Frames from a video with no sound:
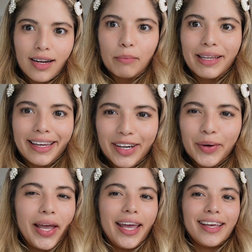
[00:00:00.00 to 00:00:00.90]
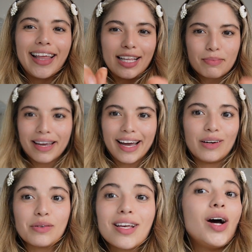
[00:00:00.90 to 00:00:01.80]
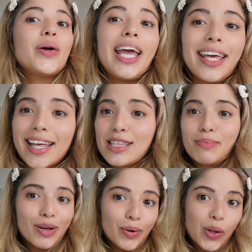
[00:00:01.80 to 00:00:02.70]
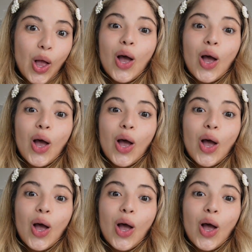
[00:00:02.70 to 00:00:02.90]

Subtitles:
I'm like, okay, that's my house. Okay, that's my goal.